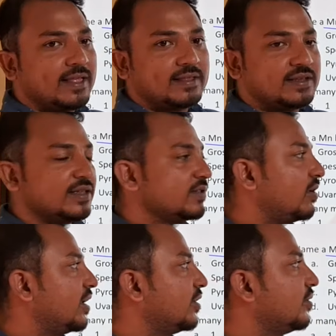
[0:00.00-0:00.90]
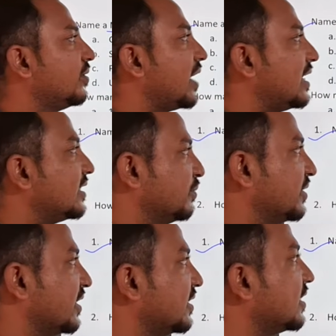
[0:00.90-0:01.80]
This is called as your calcium
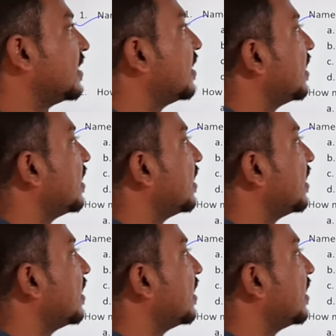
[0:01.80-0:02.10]
series.